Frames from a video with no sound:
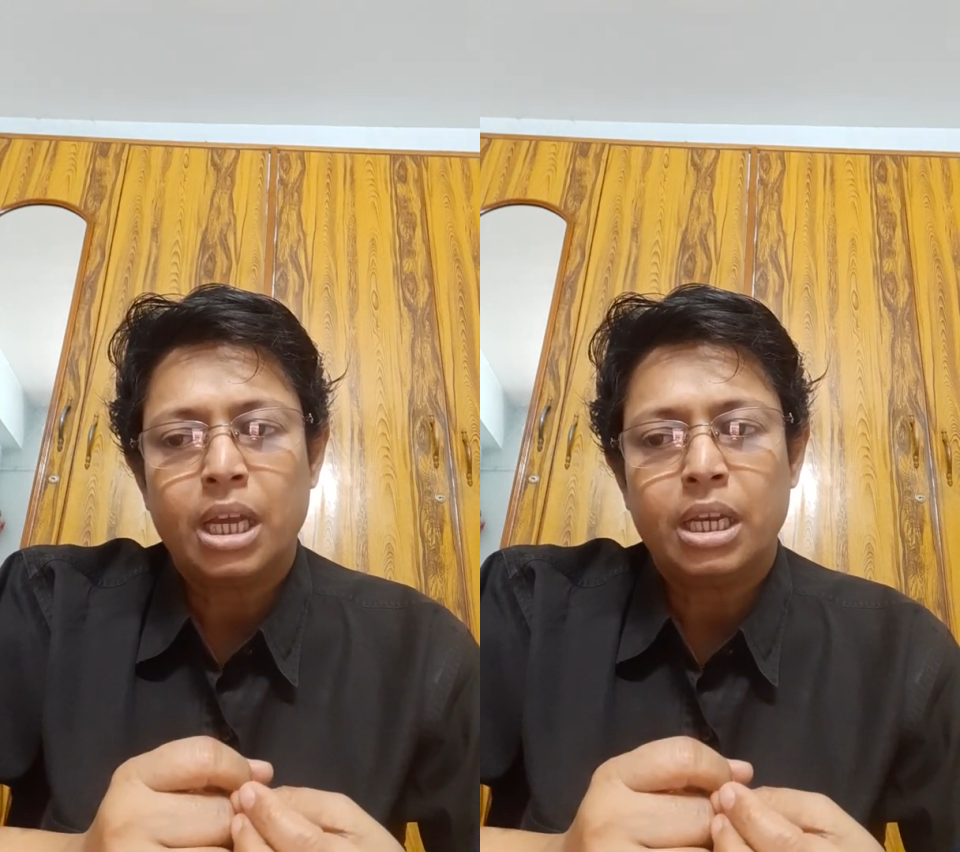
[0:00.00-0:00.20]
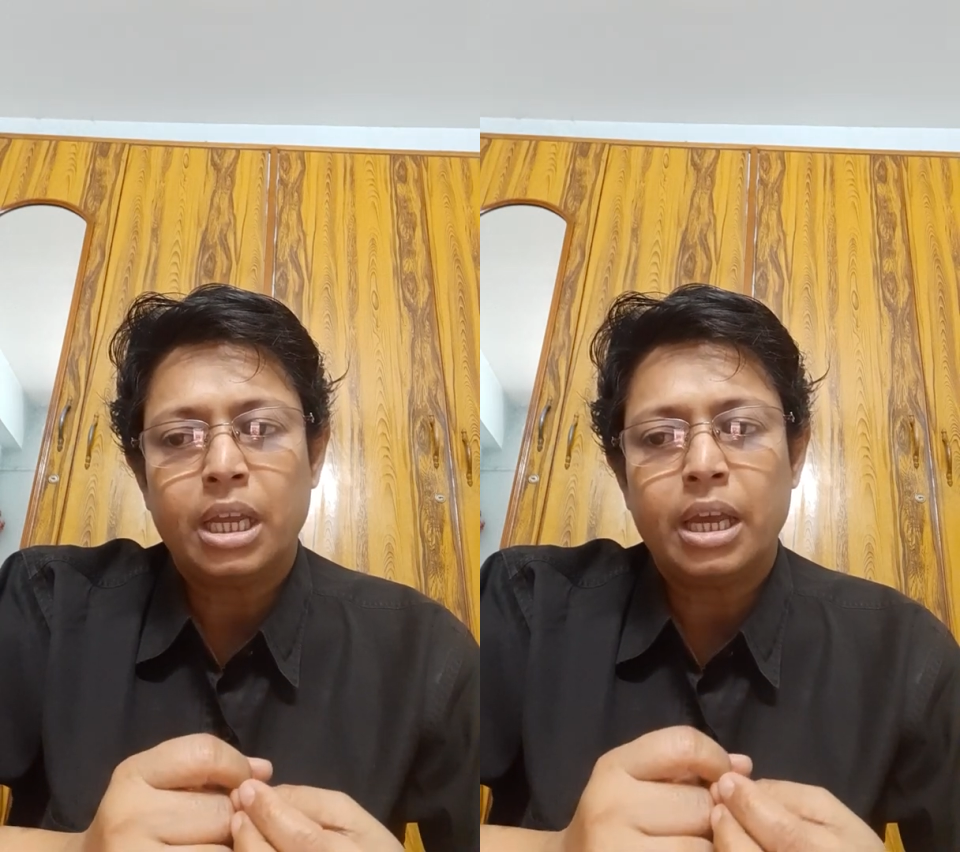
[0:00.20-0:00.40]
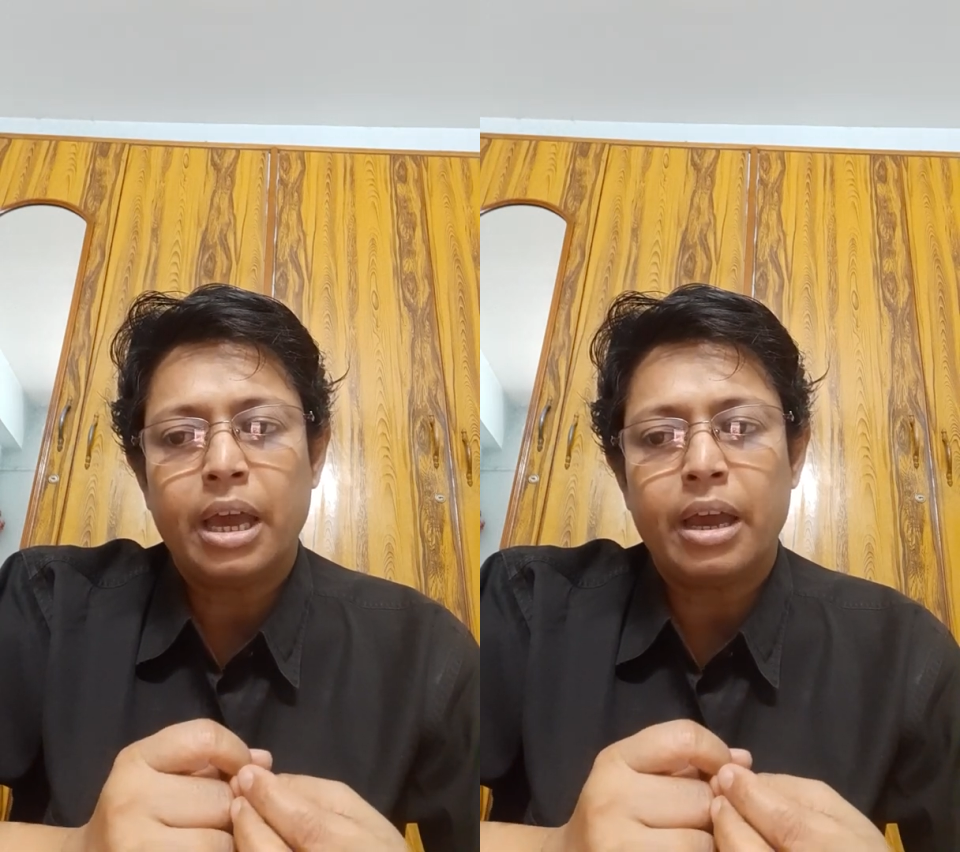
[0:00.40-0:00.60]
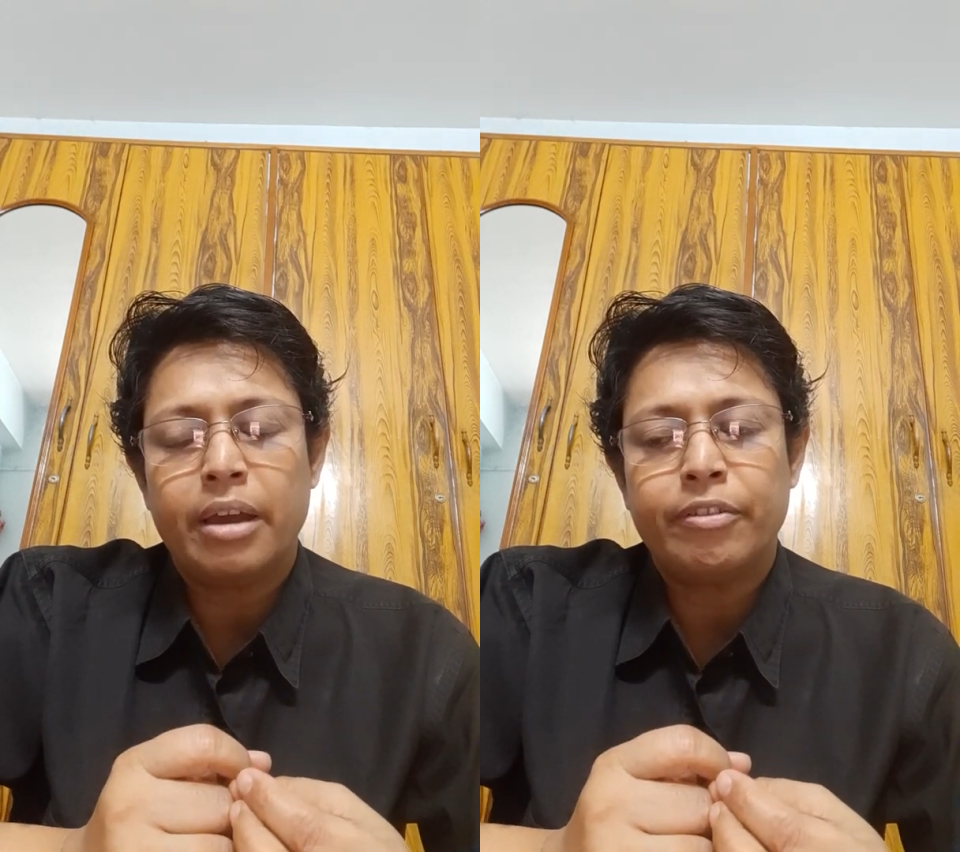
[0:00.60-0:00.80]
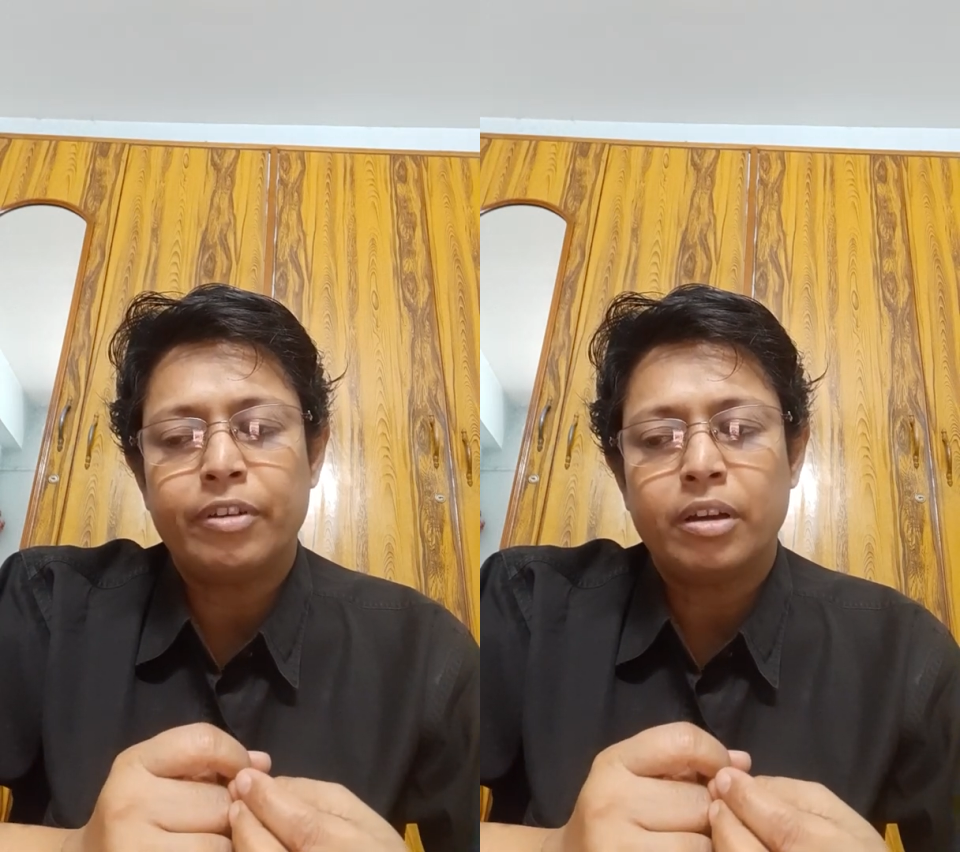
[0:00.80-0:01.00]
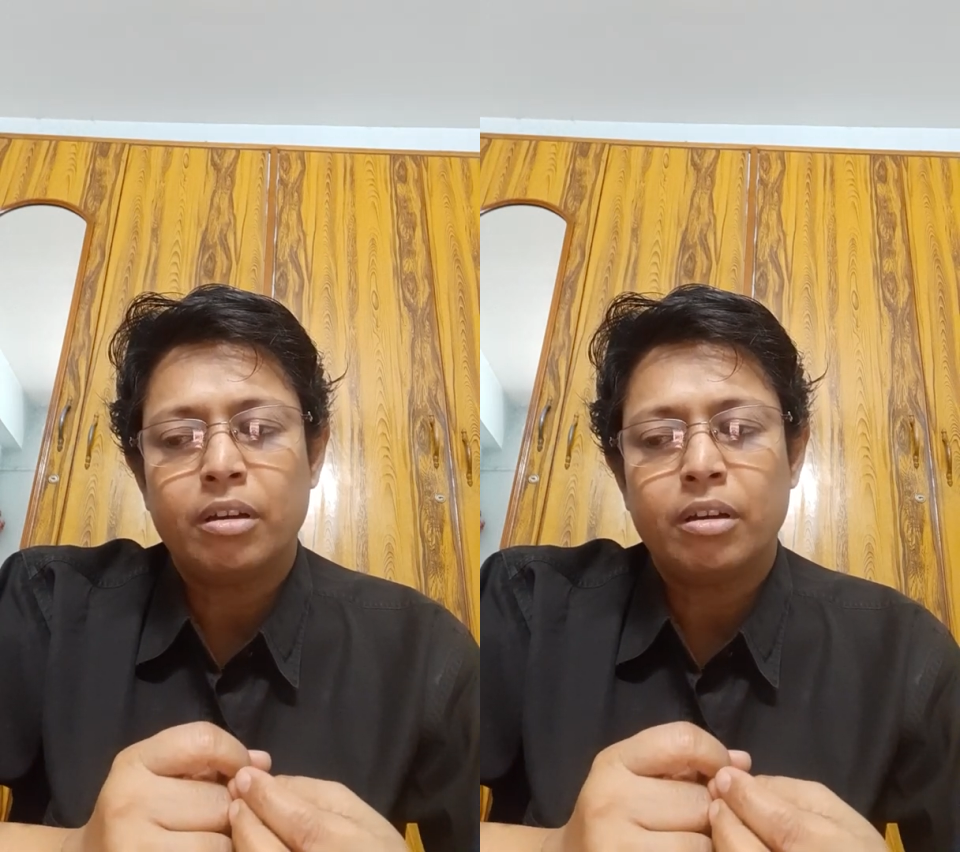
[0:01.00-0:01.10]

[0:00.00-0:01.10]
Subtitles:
they have